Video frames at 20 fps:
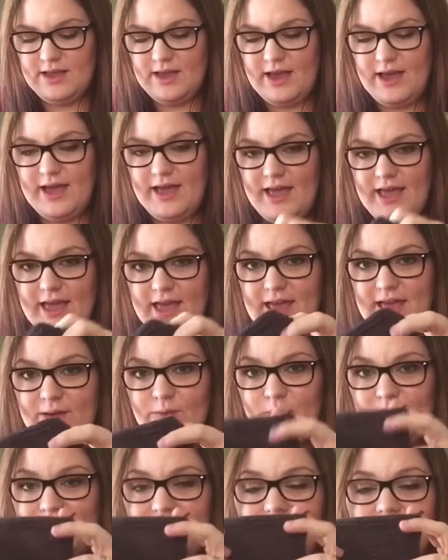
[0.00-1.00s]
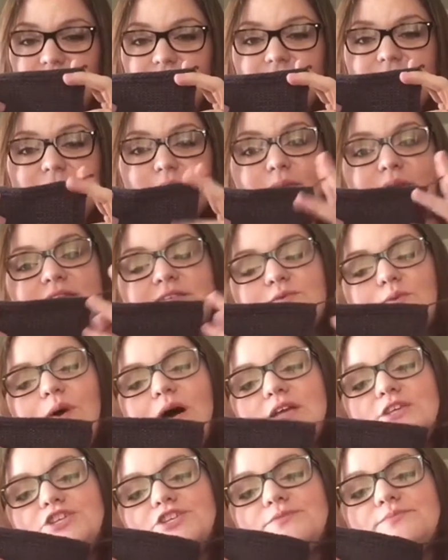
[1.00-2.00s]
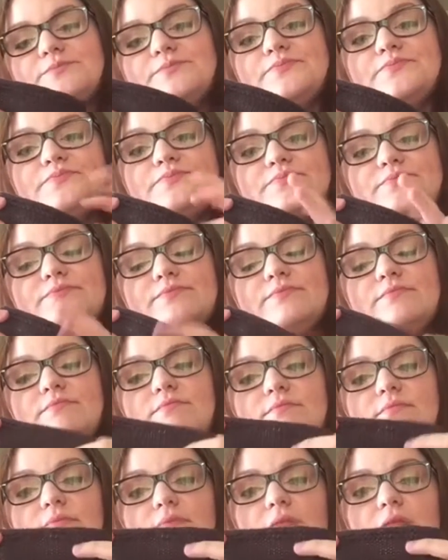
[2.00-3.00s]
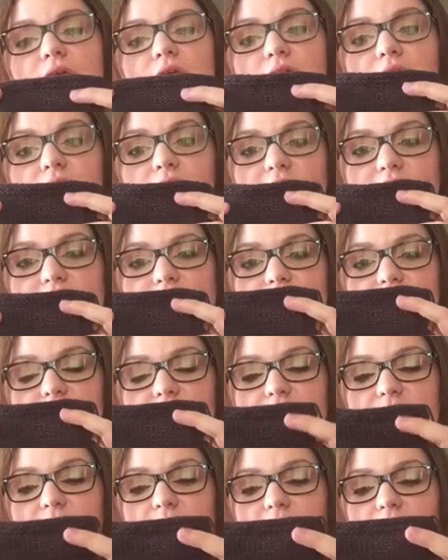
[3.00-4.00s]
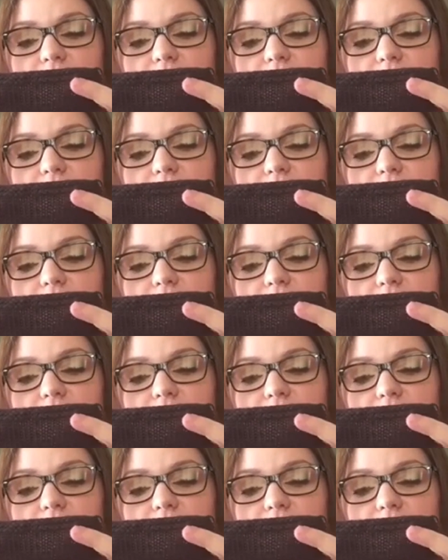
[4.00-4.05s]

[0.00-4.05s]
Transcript: I went ahead and knit my swatch last night.